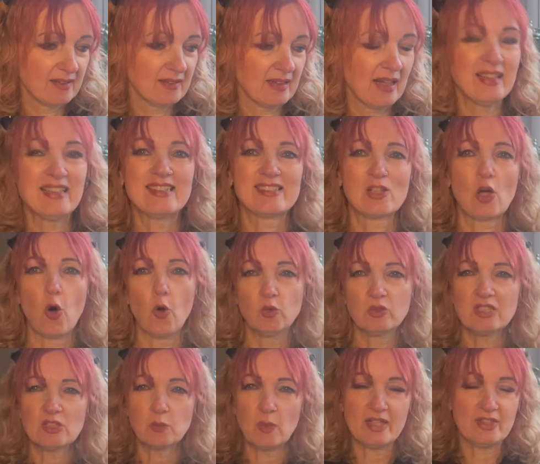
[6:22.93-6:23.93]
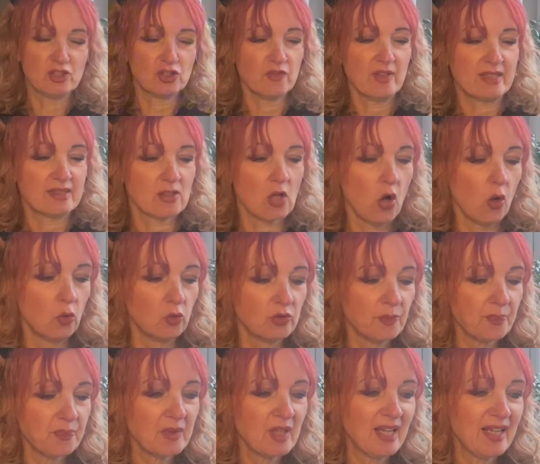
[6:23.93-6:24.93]
And it's cold, it's winter, it's cold.
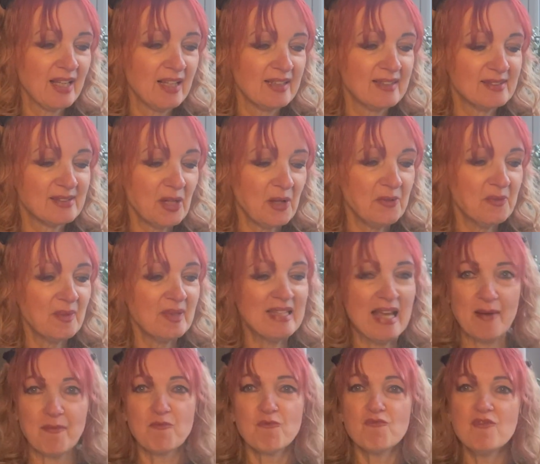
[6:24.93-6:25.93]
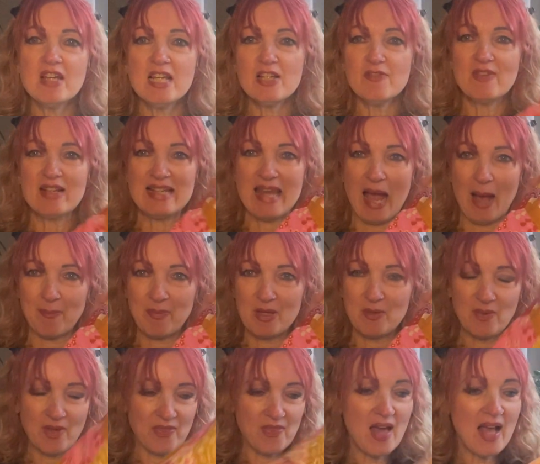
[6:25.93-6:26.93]
So yeah, really, really happy
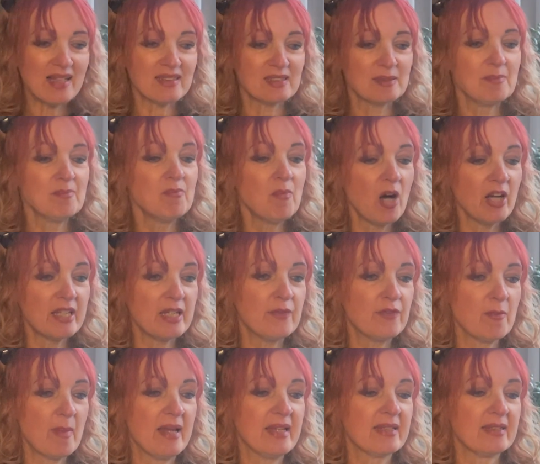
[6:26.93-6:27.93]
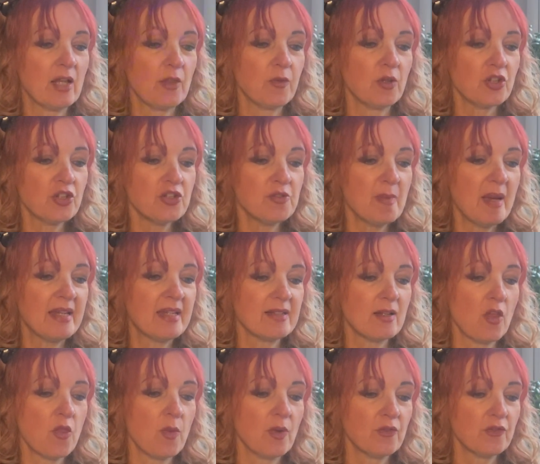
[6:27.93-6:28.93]
with that. Might even make another one. I could make
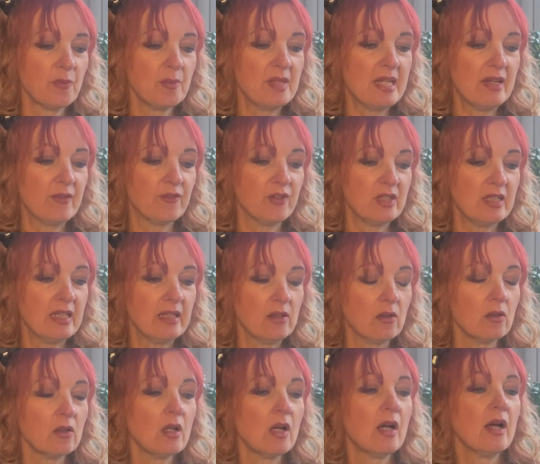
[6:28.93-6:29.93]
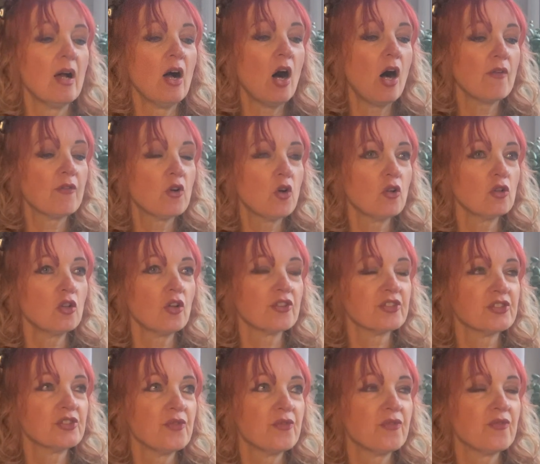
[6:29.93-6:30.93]
another one for Neil. I've got
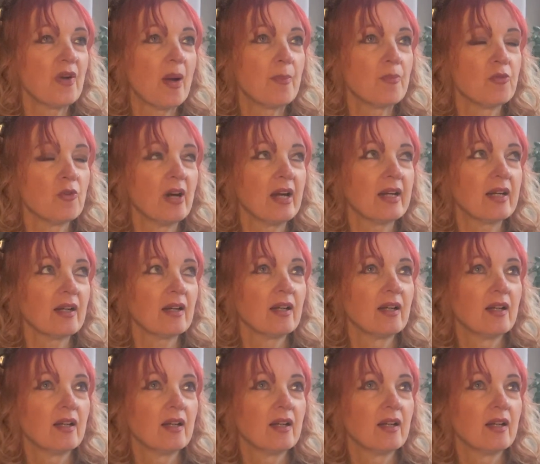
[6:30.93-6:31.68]
lots of fabric,